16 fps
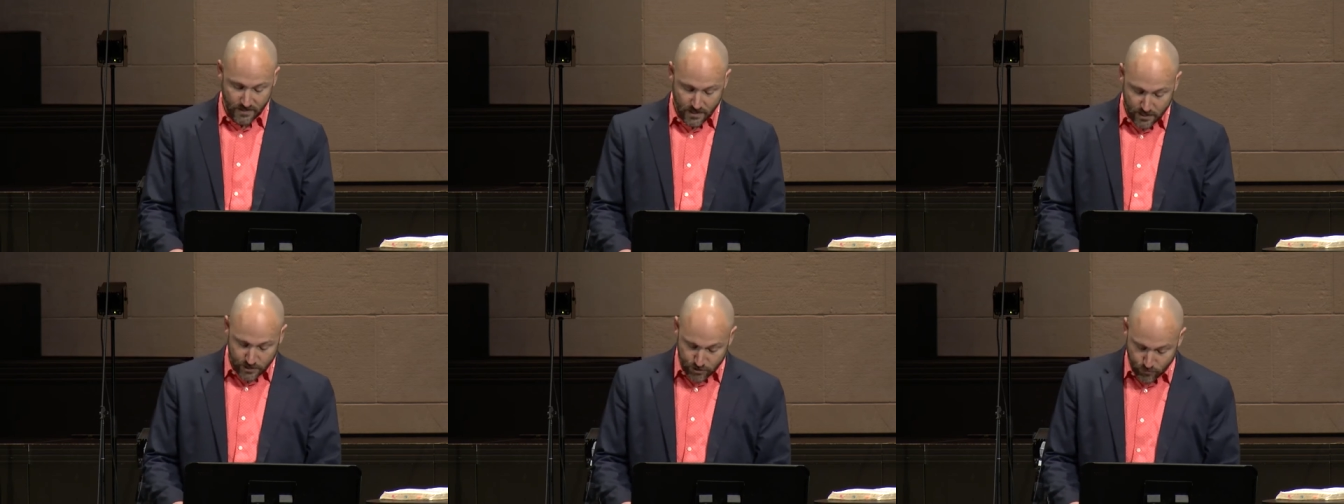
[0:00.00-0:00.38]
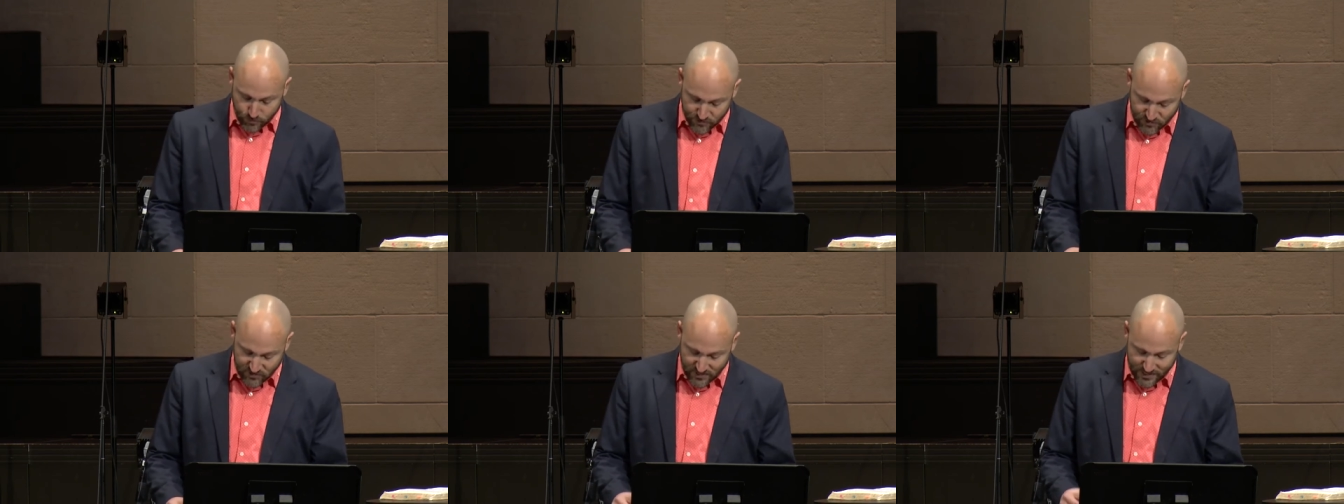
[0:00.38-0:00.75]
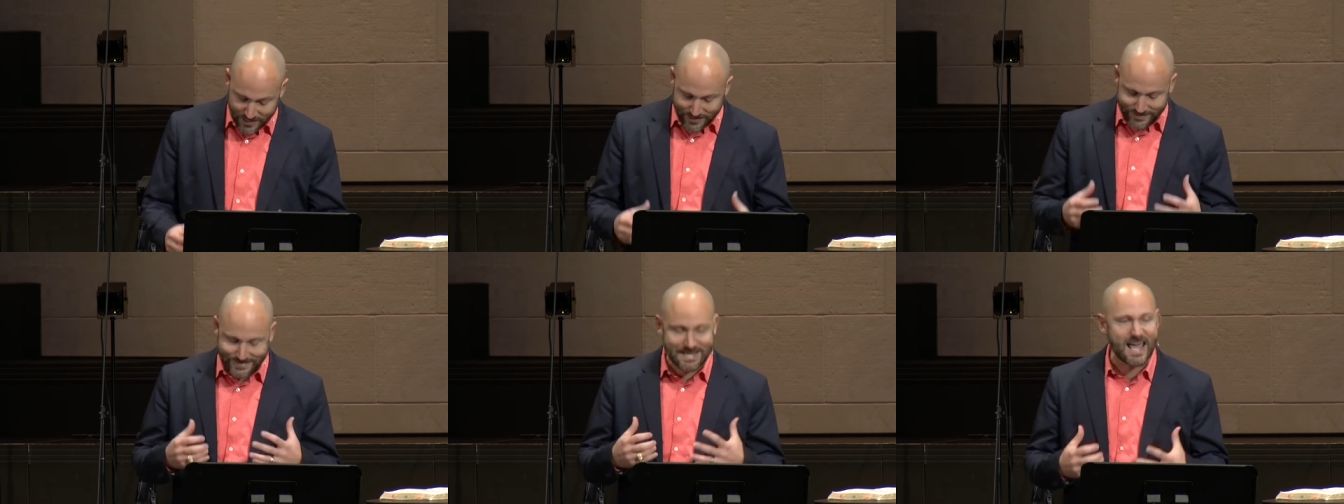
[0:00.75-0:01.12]
you will
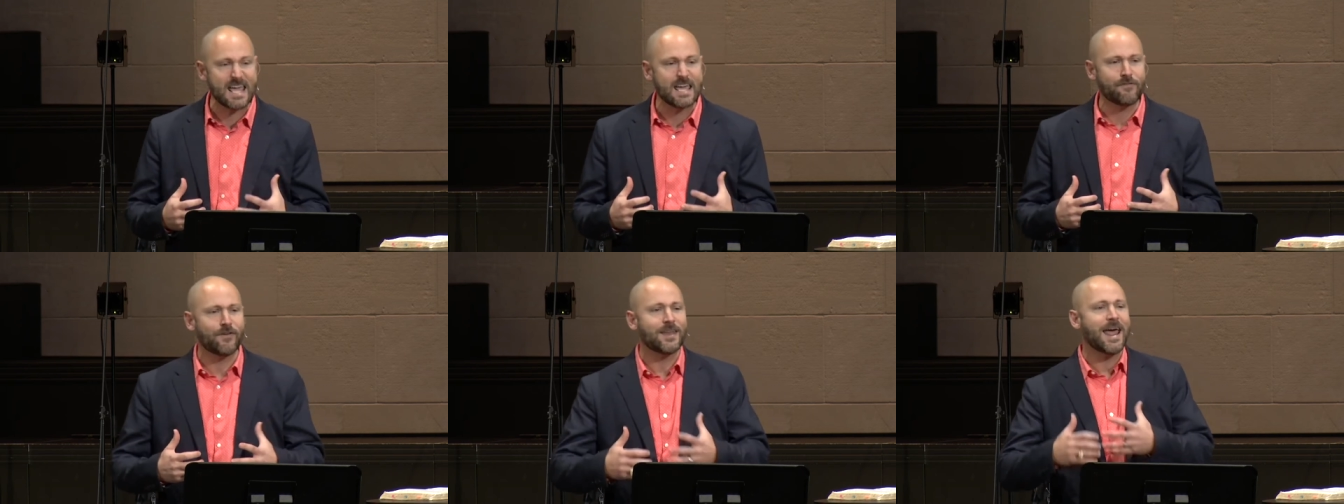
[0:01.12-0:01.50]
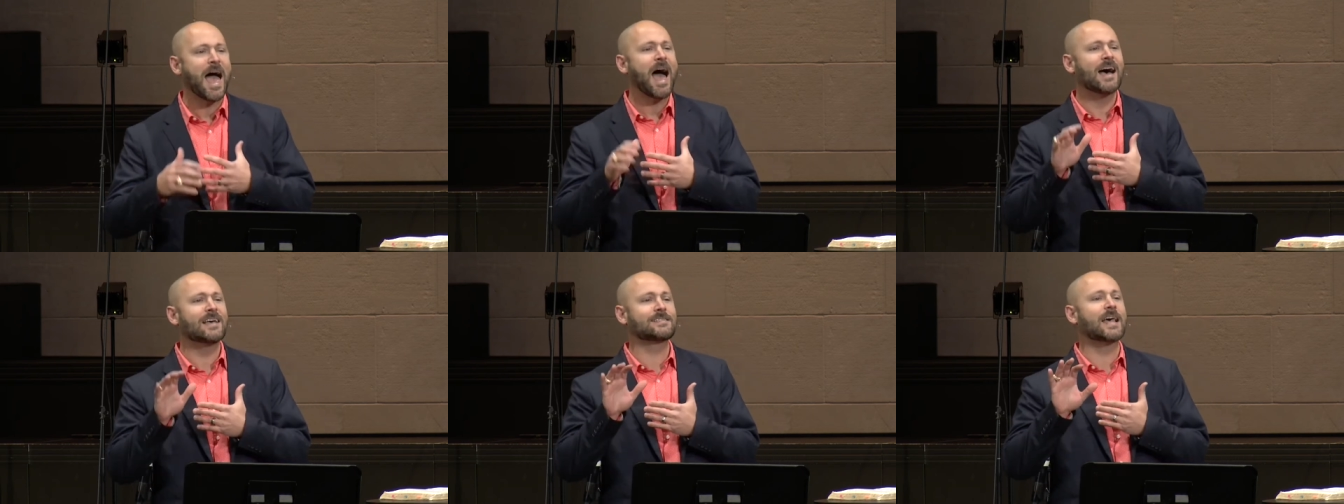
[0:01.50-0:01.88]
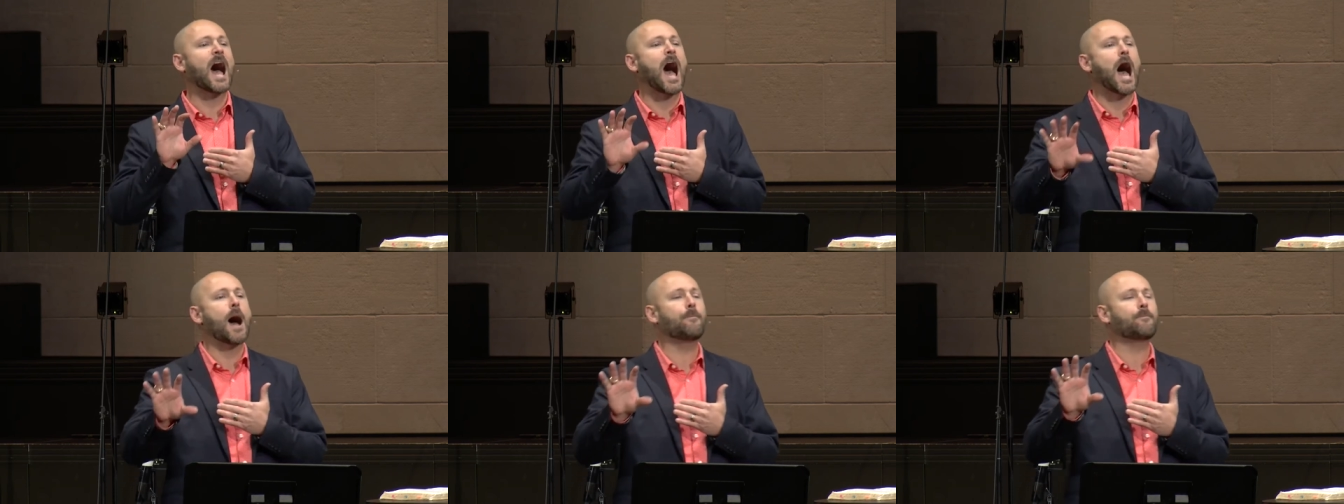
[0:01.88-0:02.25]
see David has
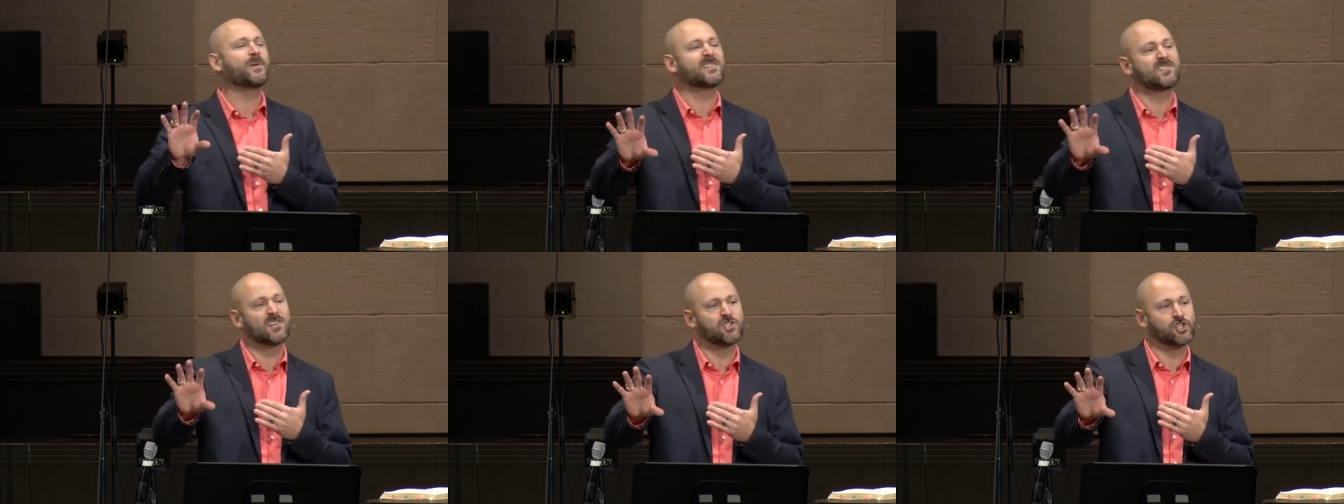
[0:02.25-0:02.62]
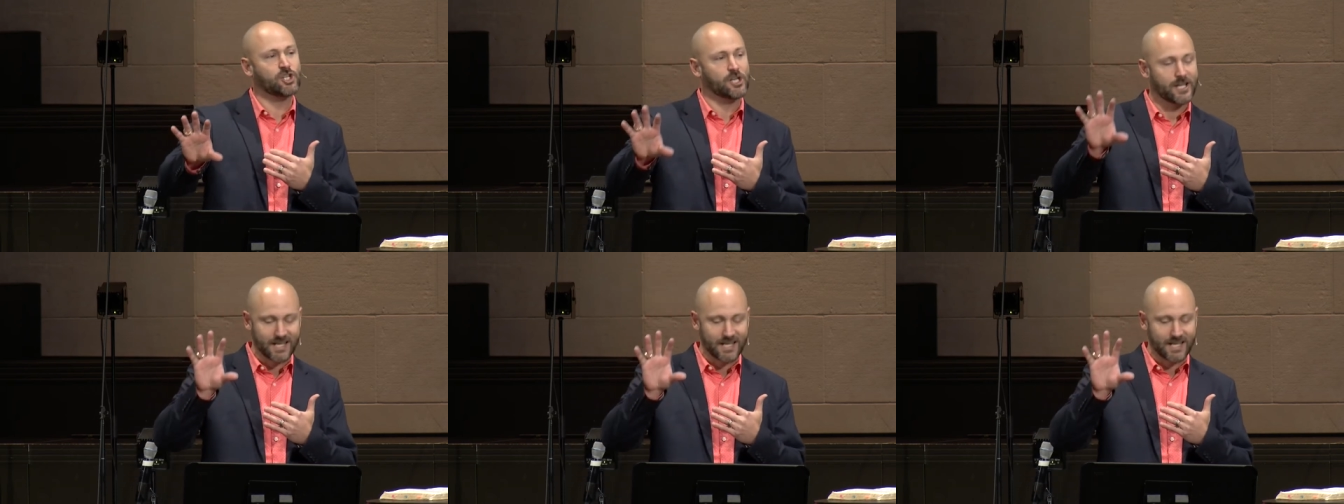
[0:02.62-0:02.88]
opposition.